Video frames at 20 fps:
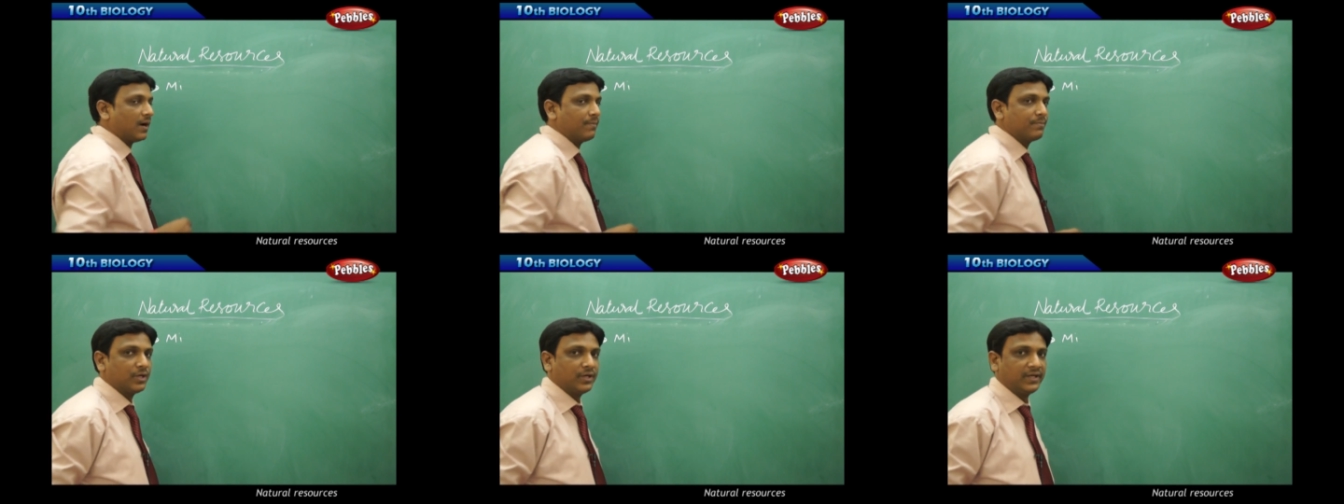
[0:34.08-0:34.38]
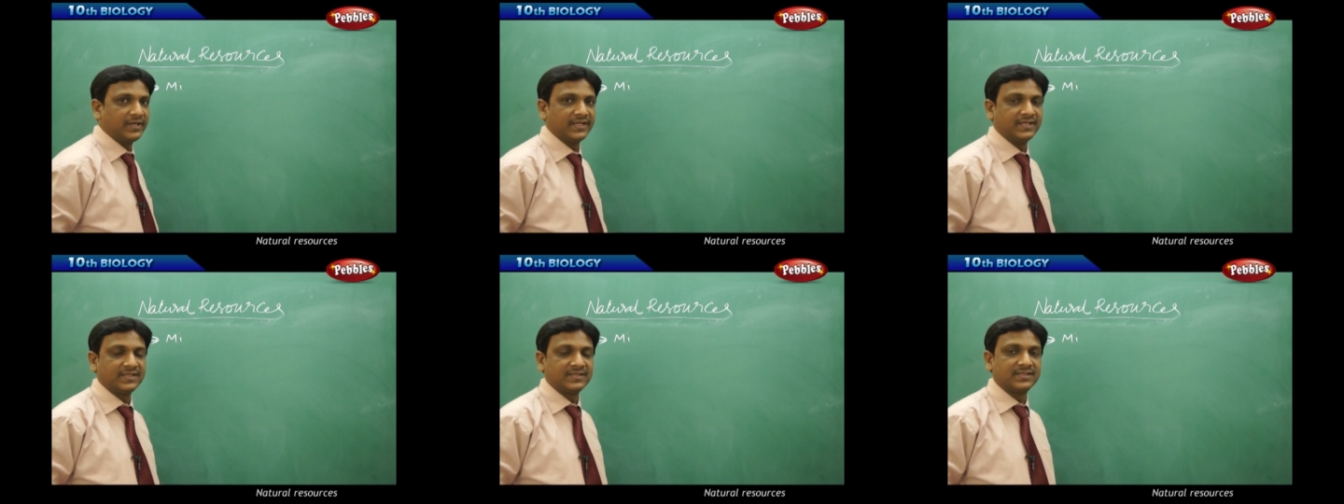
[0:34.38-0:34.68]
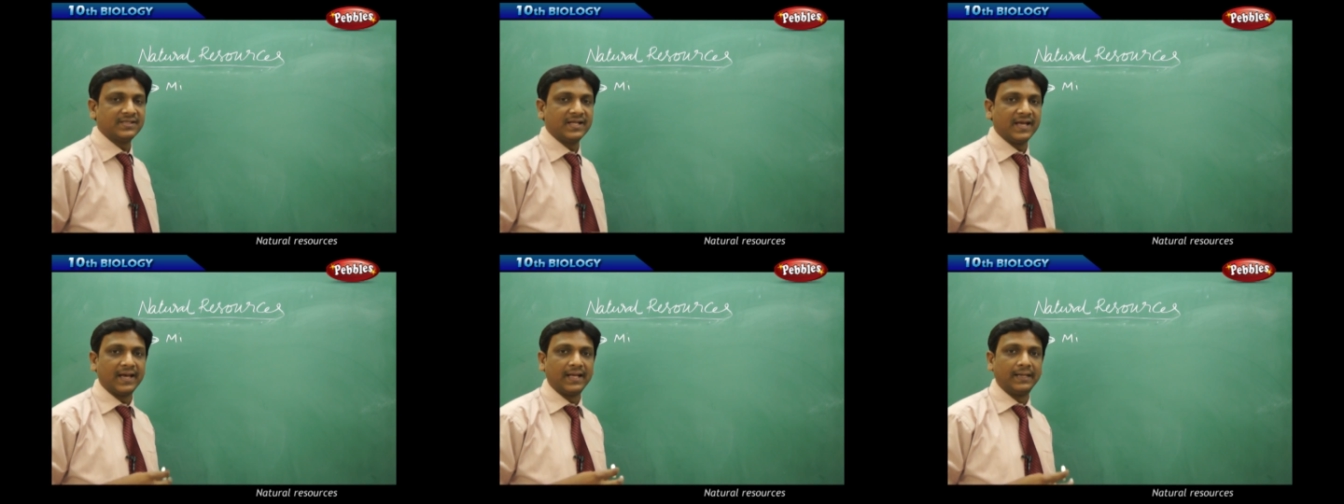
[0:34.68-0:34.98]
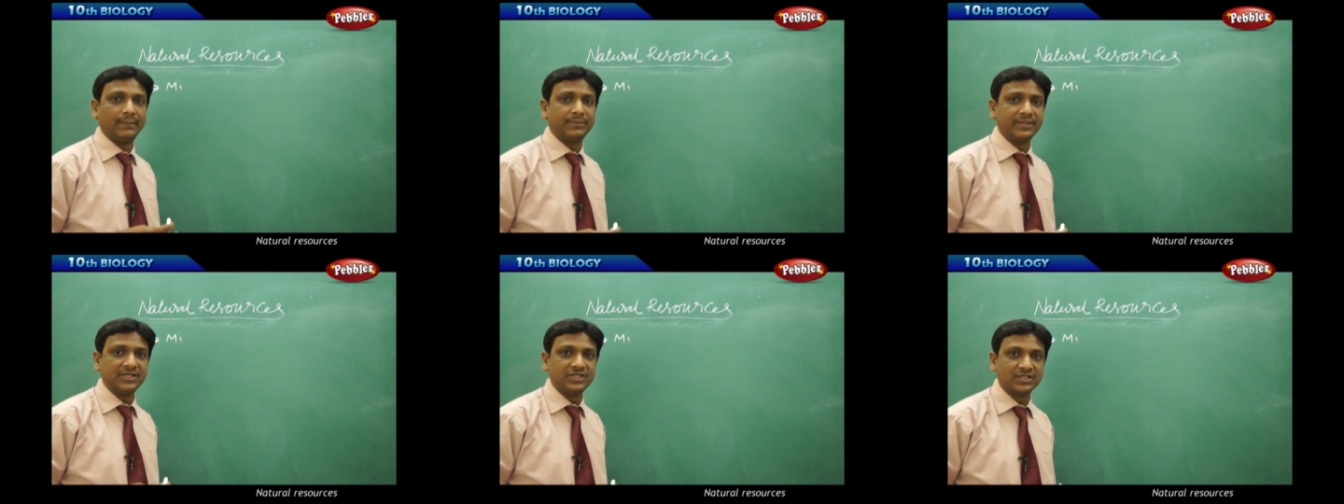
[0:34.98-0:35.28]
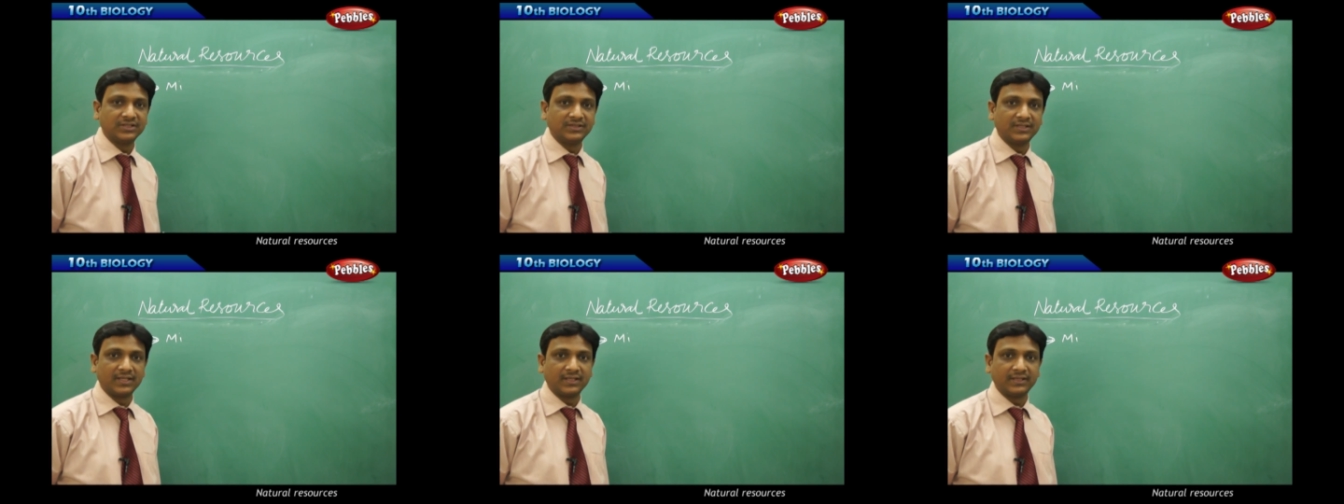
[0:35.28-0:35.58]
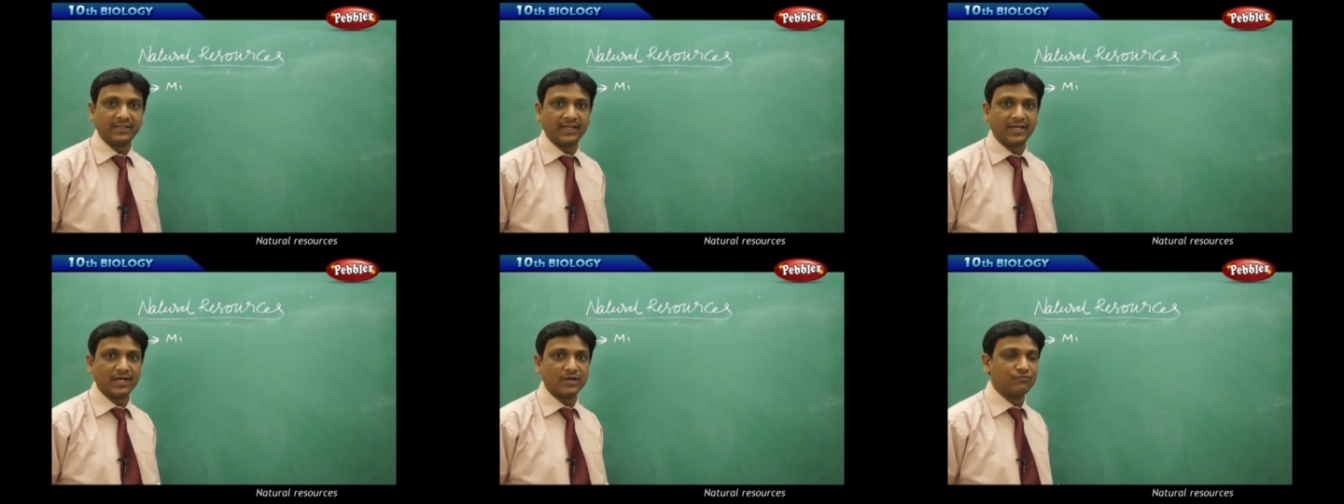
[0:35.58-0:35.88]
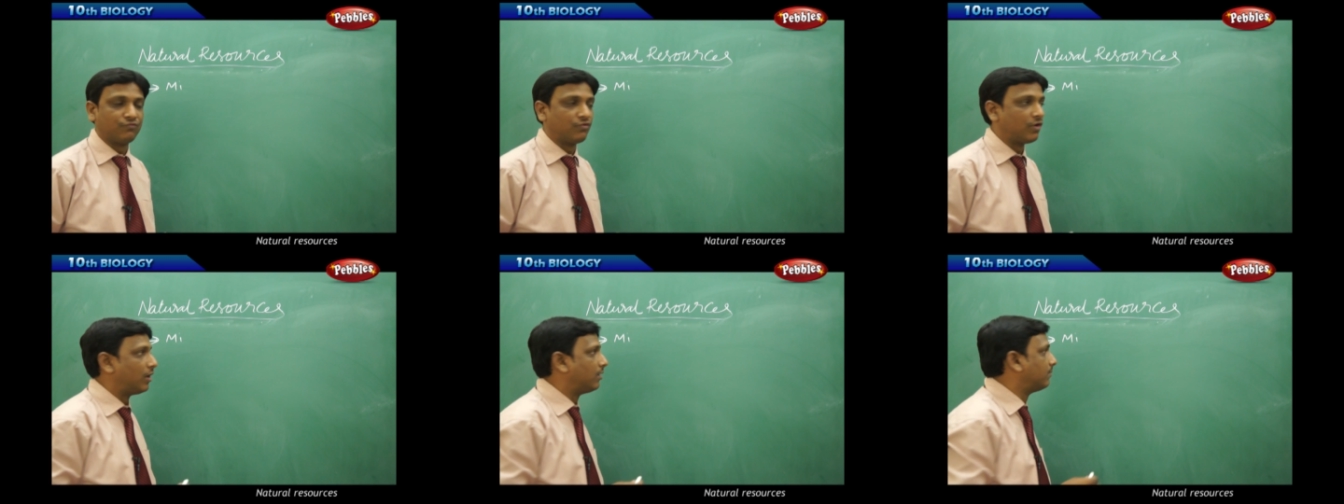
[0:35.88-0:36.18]
communities, they help each other, they
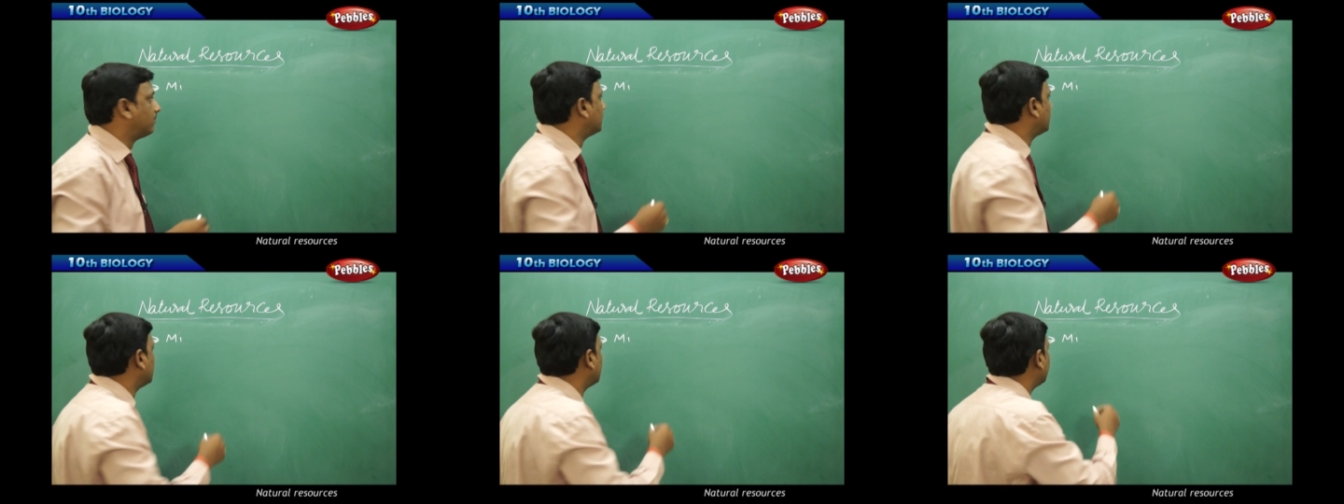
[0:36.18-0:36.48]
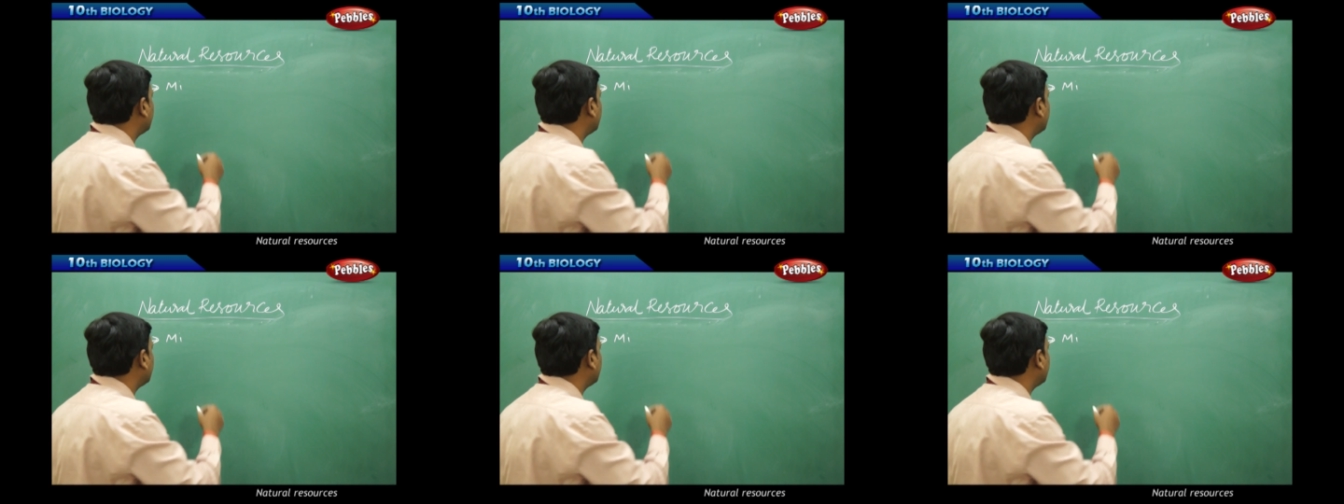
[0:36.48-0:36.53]
can form